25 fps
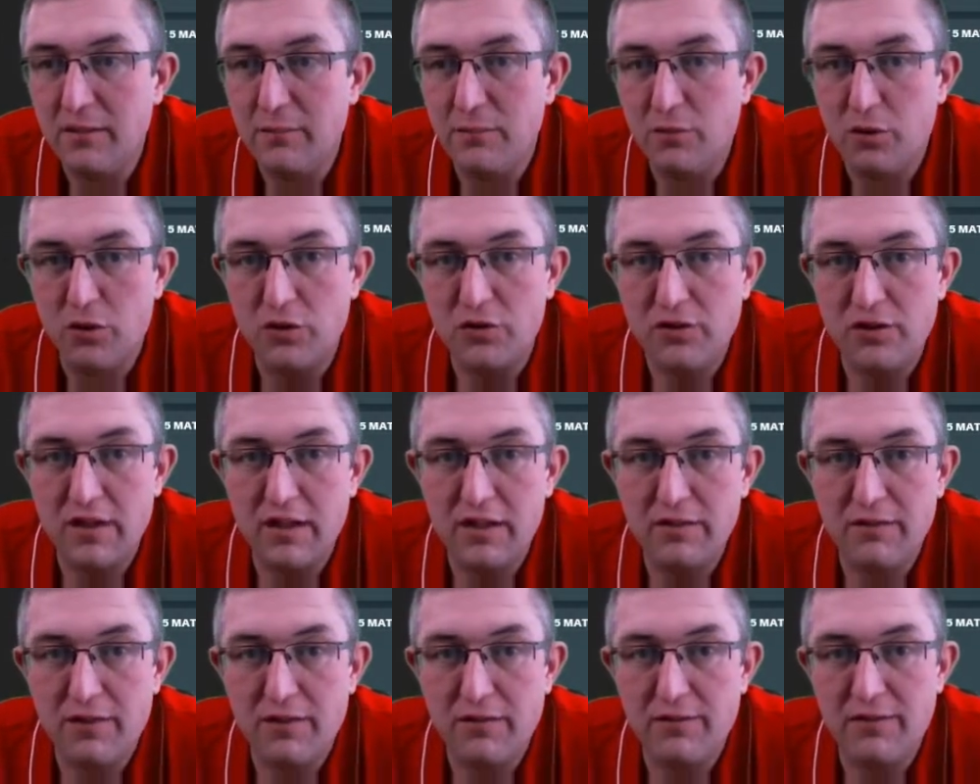But
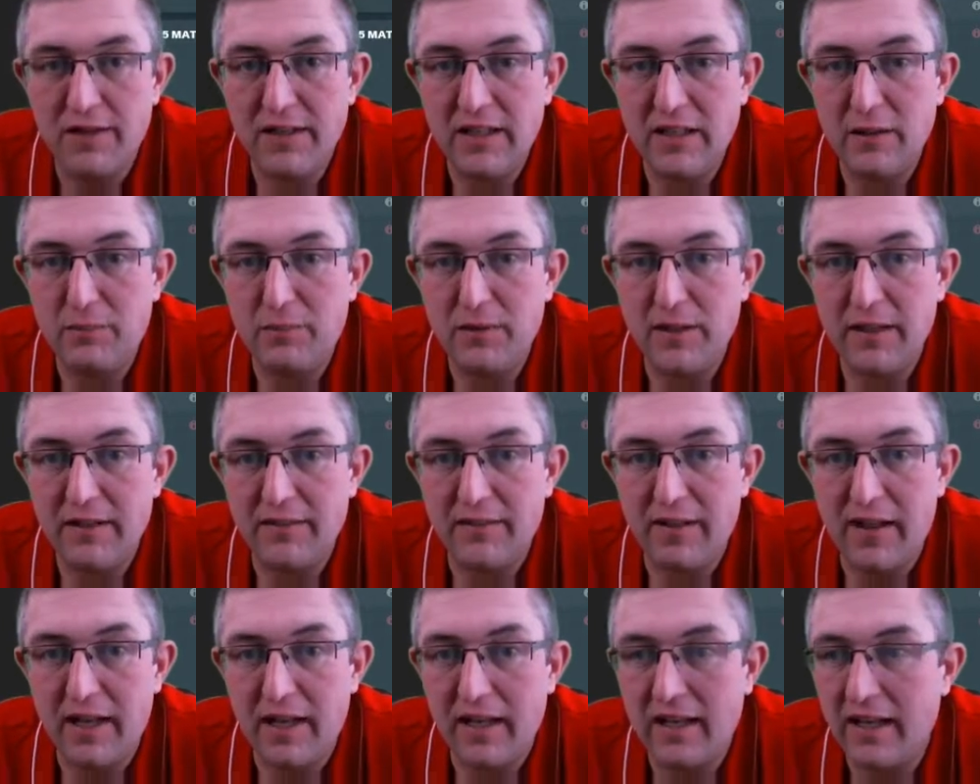if I find a player
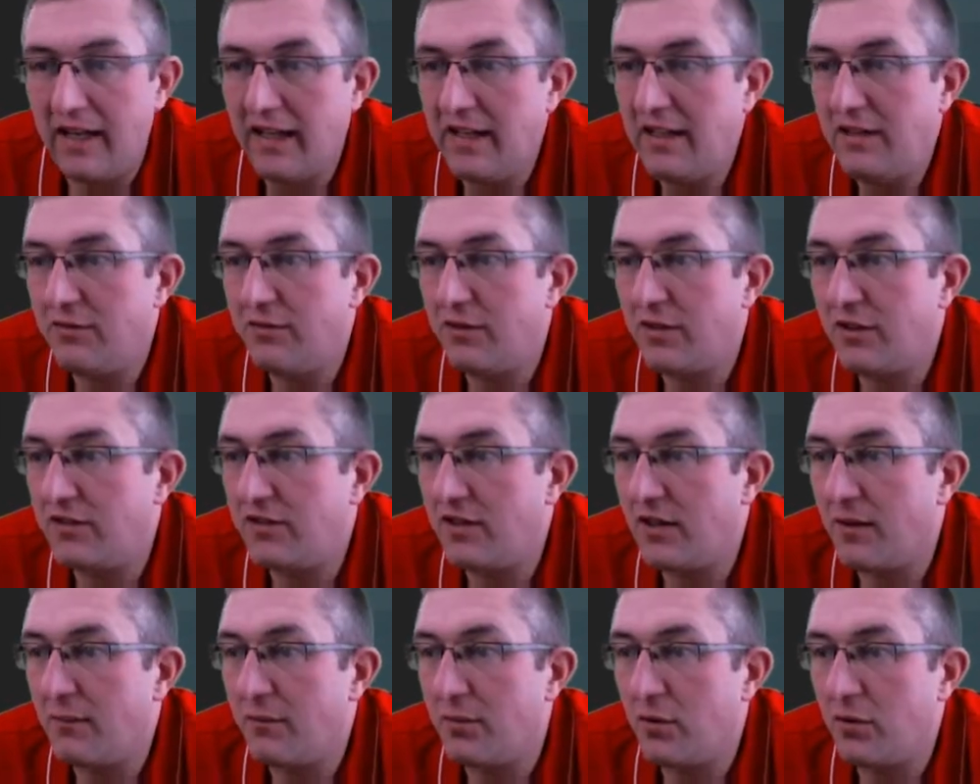that I like, for
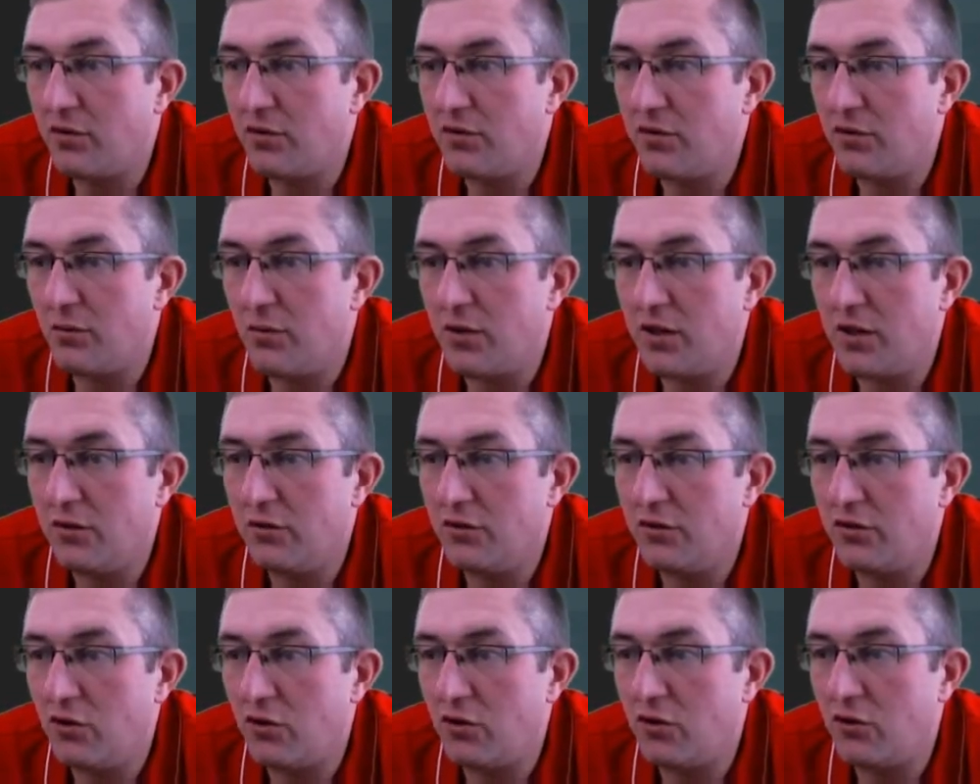example, someone
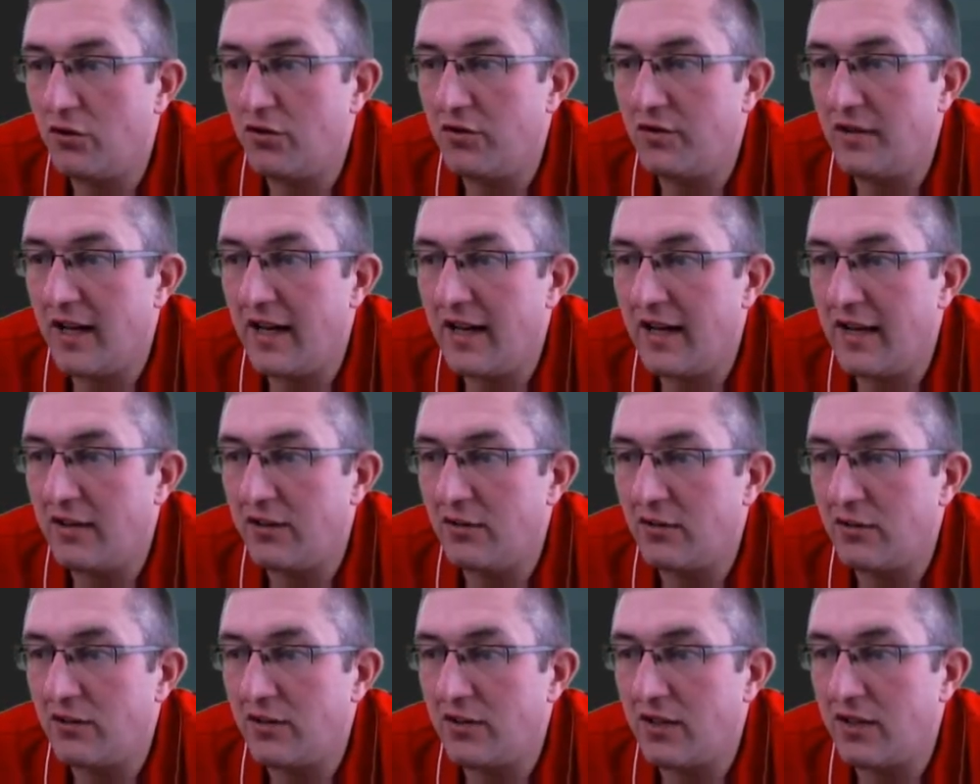who's got good
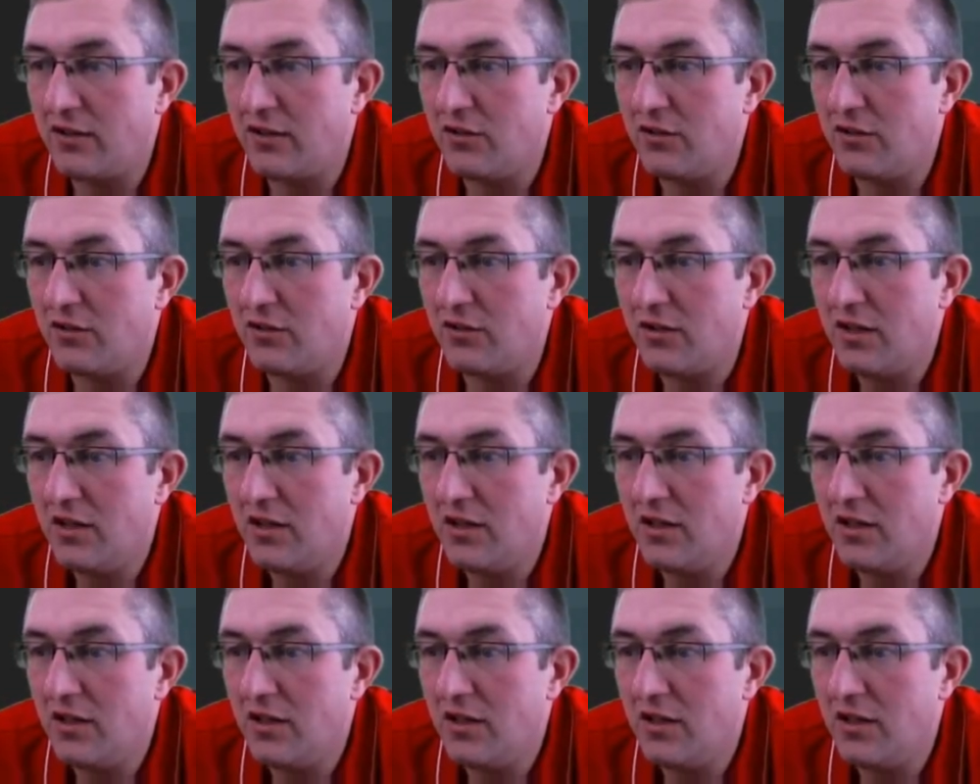technical skills,